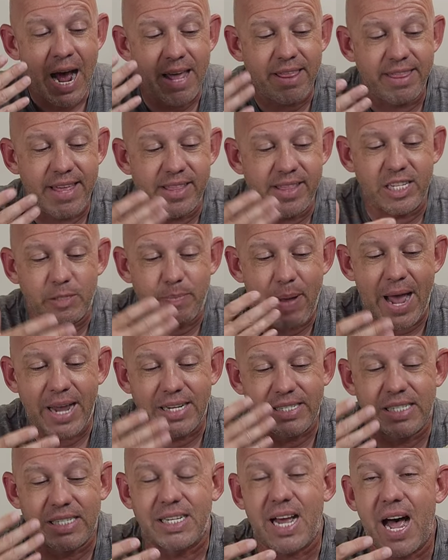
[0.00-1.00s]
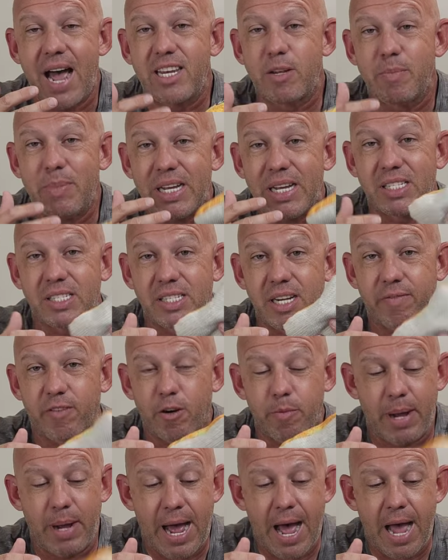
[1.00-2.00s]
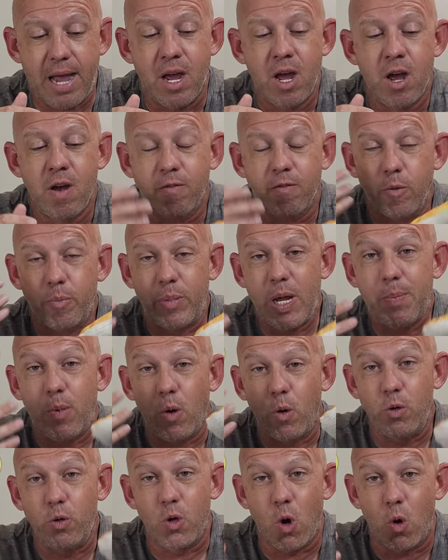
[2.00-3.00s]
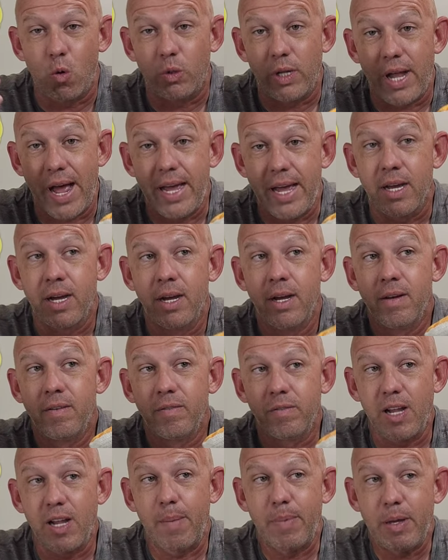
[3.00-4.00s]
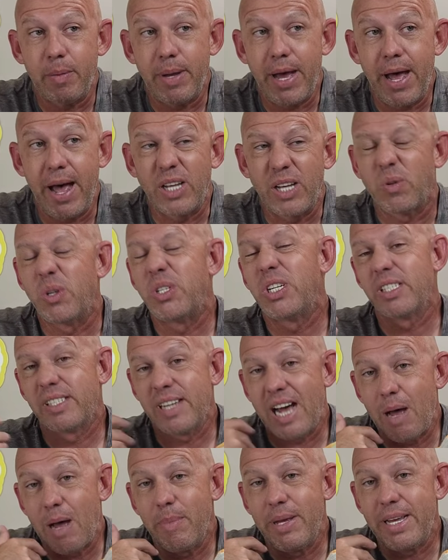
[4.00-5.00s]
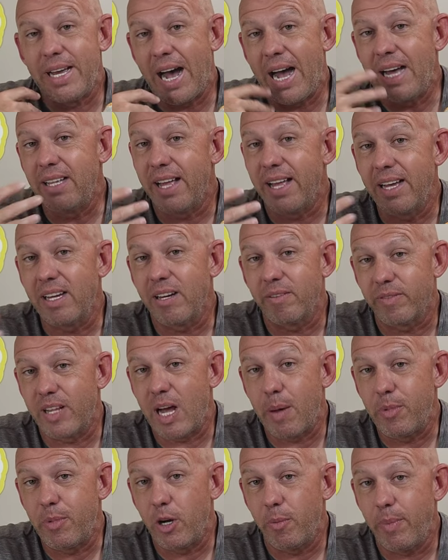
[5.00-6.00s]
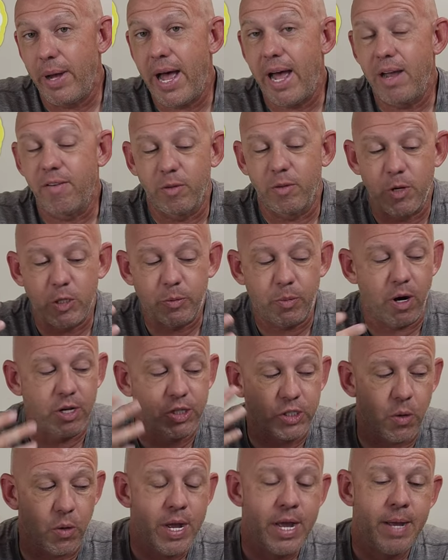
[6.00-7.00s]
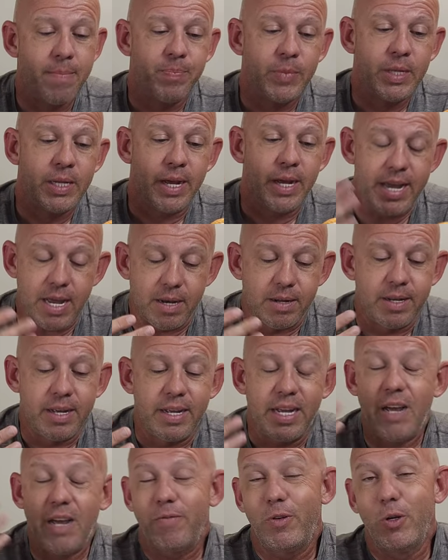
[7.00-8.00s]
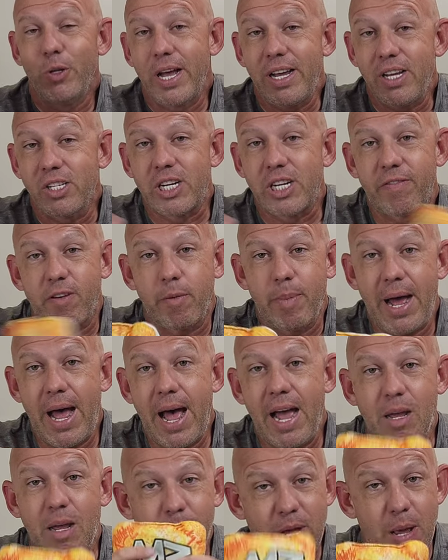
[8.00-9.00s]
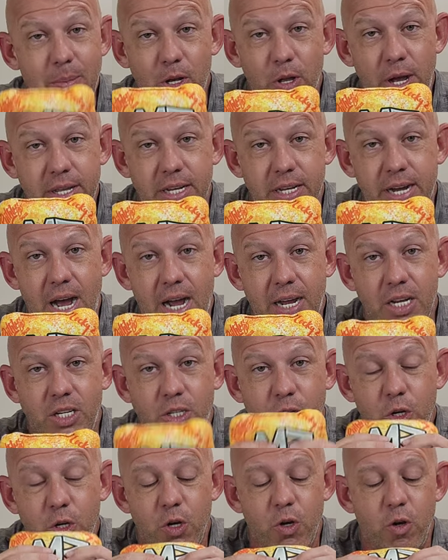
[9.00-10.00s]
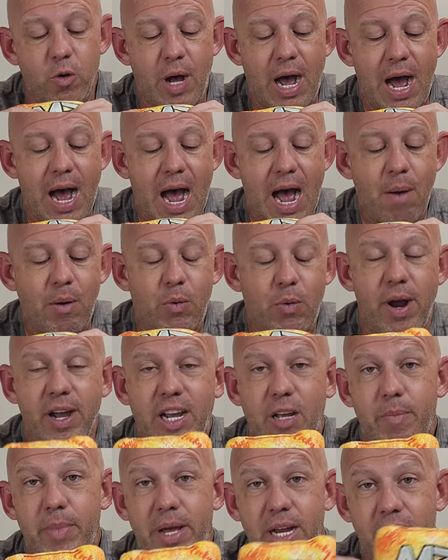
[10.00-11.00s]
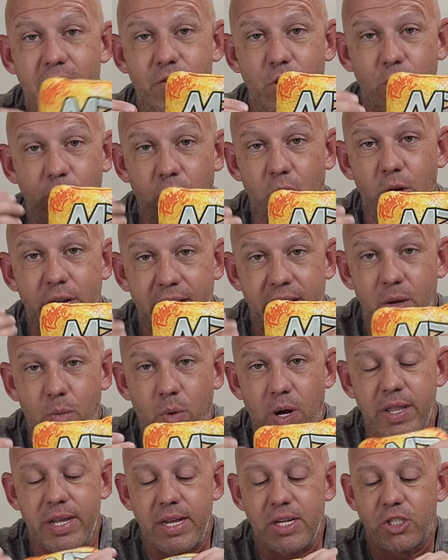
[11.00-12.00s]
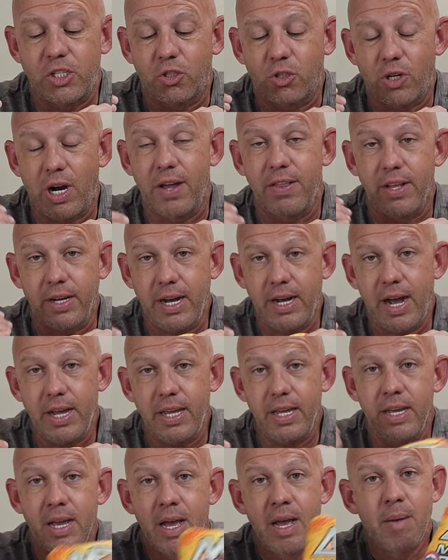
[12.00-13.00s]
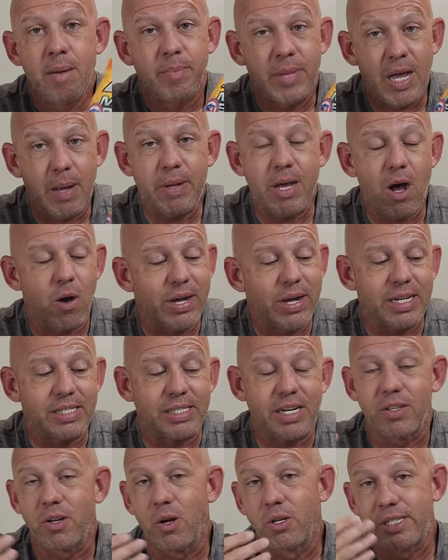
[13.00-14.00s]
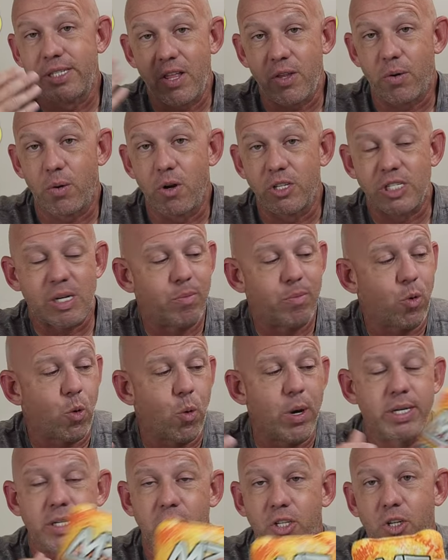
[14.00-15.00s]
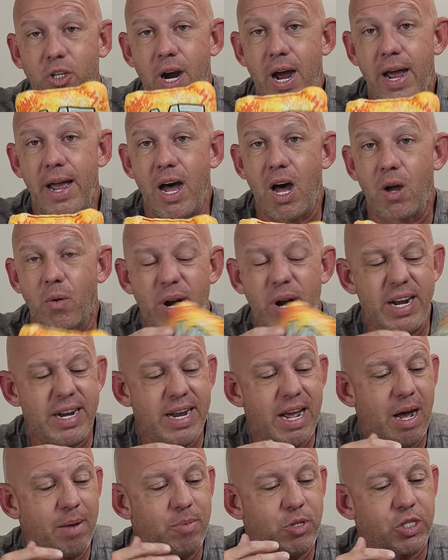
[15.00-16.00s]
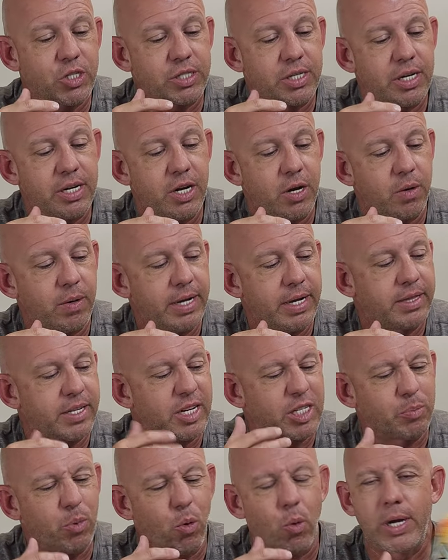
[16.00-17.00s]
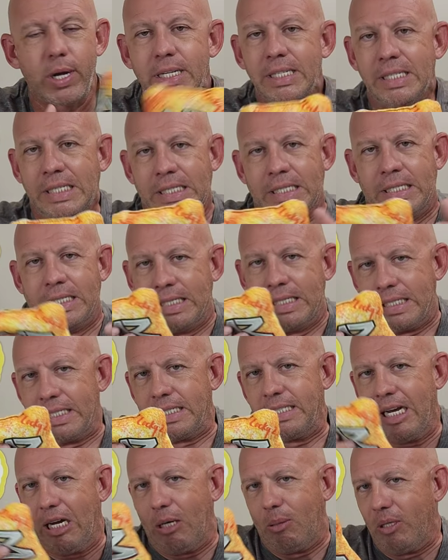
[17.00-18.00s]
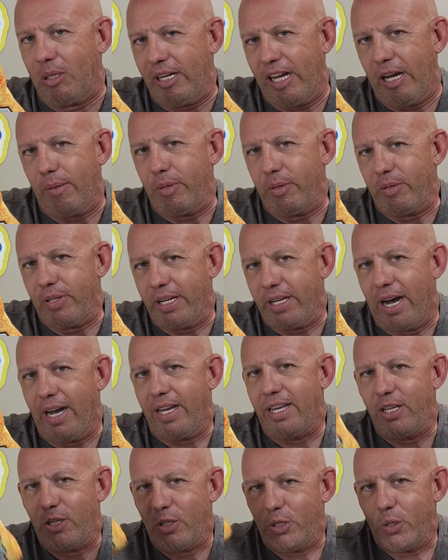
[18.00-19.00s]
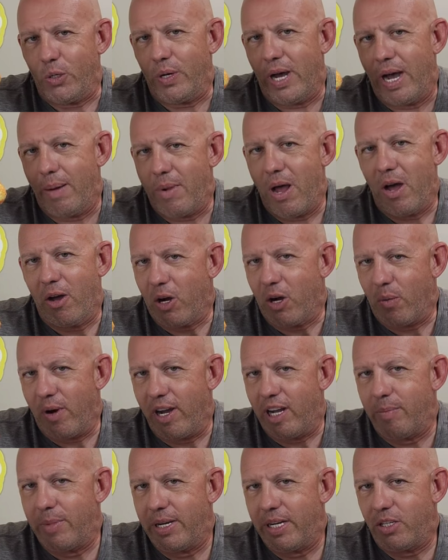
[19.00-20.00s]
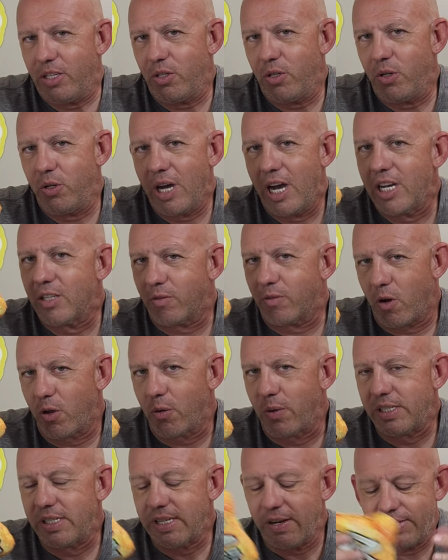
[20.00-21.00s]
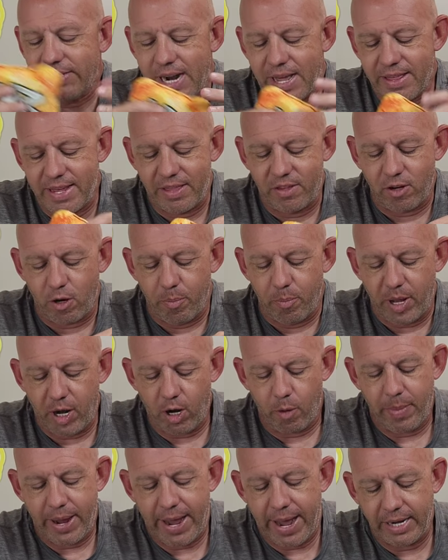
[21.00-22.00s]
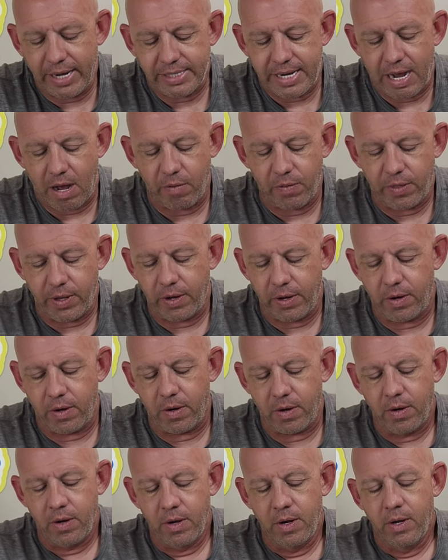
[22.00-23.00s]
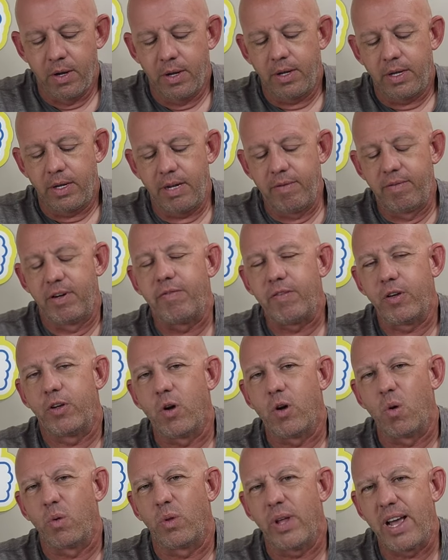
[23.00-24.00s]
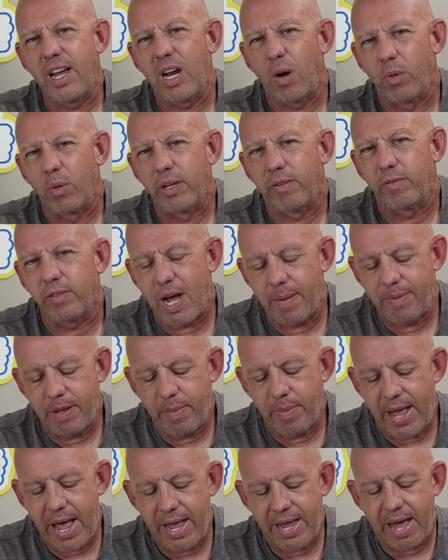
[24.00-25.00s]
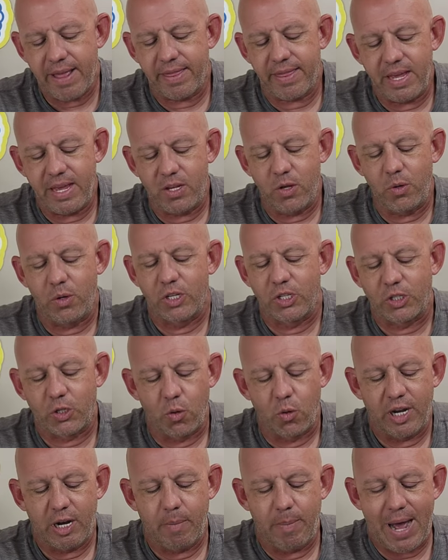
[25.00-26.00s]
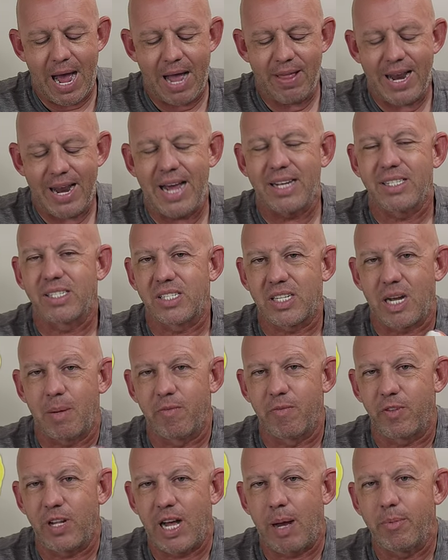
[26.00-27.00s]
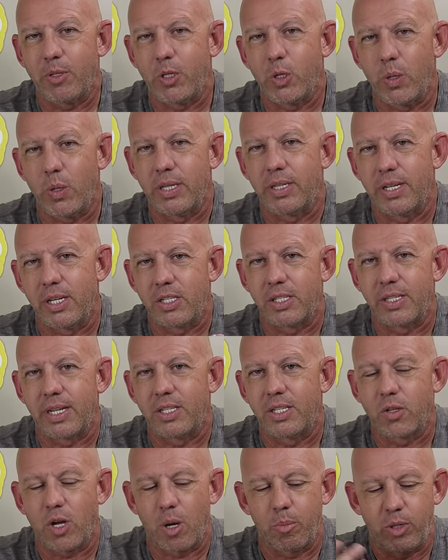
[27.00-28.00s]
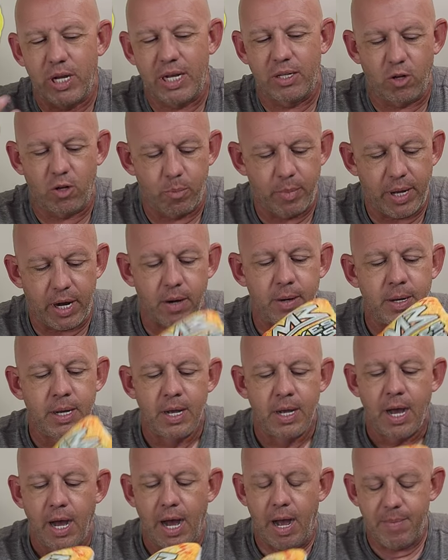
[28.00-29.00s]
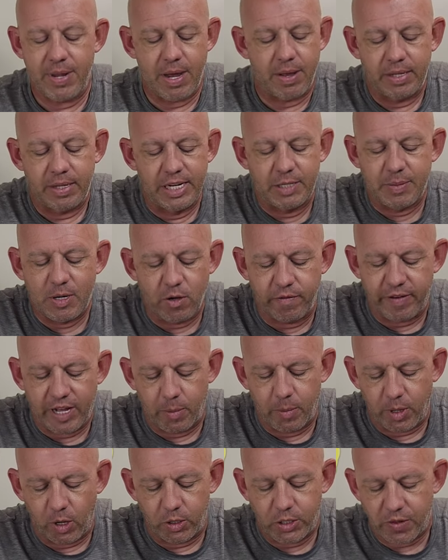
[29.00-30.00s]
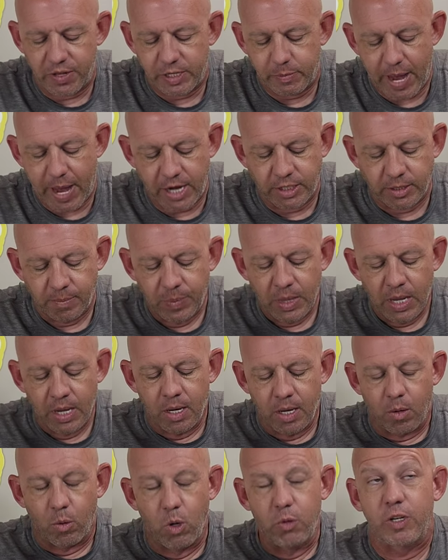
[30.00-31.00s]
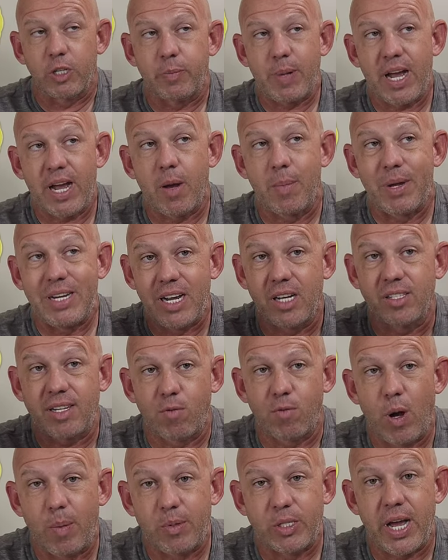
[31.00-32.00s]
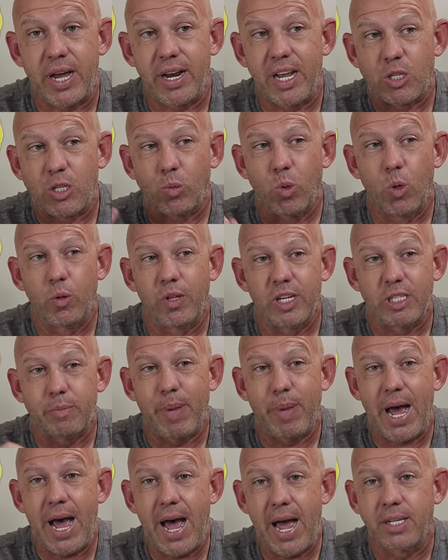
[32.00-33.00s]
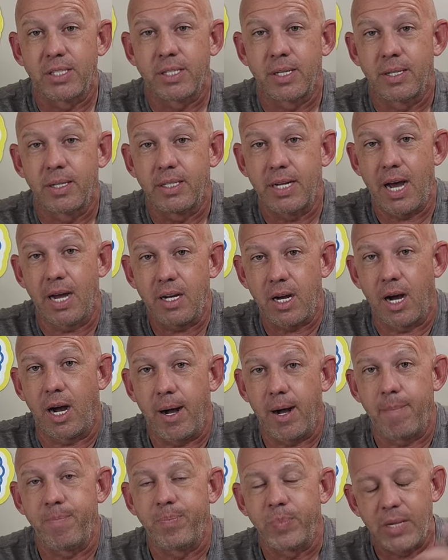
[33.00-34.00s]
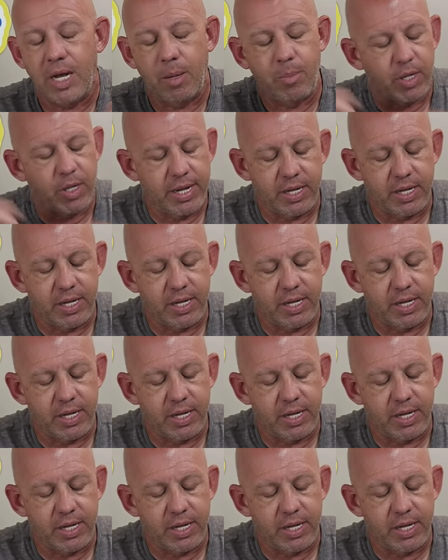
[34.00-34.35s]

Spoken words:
think this bag is designed to be a stiffer bag for people who don't like floppy bags, which is not me. I like a floppier bag for the most part. So again, if you like a stiffer bag, maybe you like the Kaki too. I would recommend, if you're going to get one of these, try the Kaki. Maybe I'll get a set of those down the road at some point to try out. Right now, I'm just, you know, at this point, not real happy with the Kaki 2. I'm not going to recommend it to you guys for all the reasons I said. I think there are better bags out there. Even if you don't like a really floppy bag, I think you can still get a bag that has some flop to it that's going to play a little better. That leads me to availability of these bags. Ruthless Bag Company does have a website. It's ruthlessbags.com. I'll put a